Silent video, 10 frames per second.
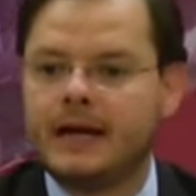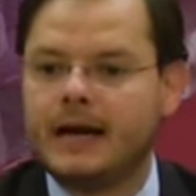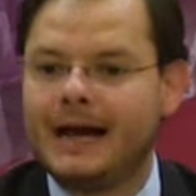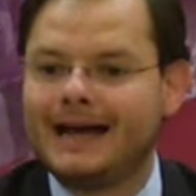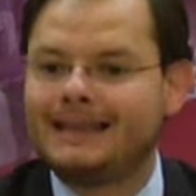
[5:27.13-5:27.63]

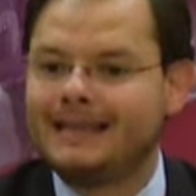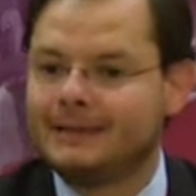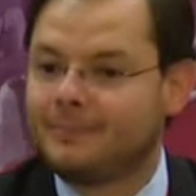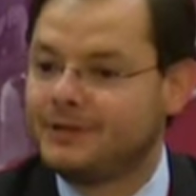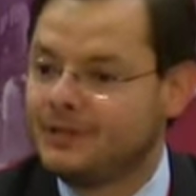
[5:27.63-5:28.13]
I think
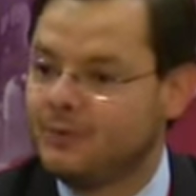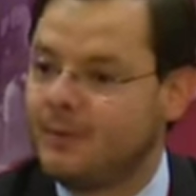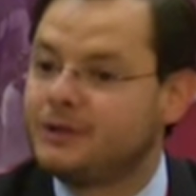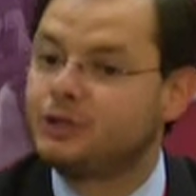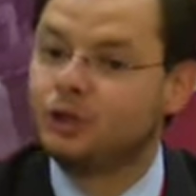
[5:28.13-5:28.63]
that President
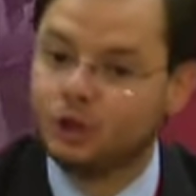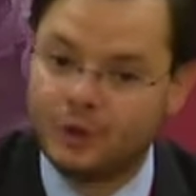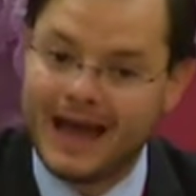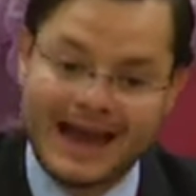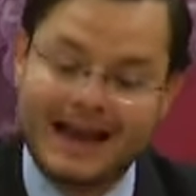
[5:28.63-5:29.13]
Obama should do
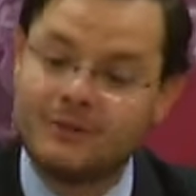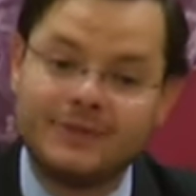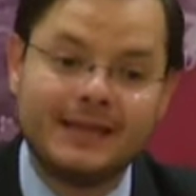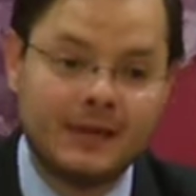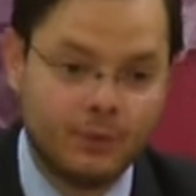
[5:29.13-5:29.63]
that. I don't
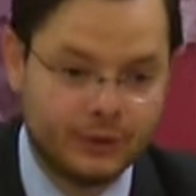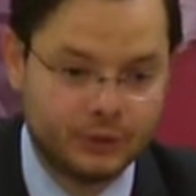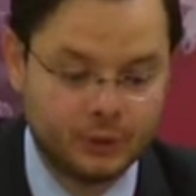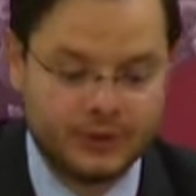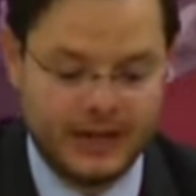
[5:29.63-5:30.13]
think he will
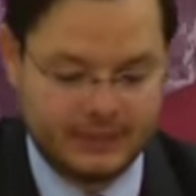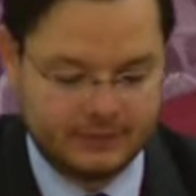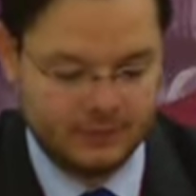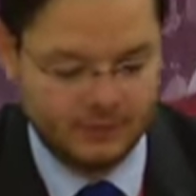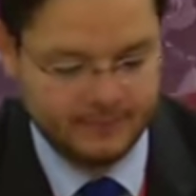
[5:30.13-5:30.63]
do
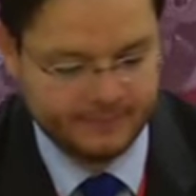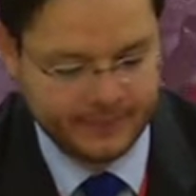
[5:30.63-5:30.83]
that, though.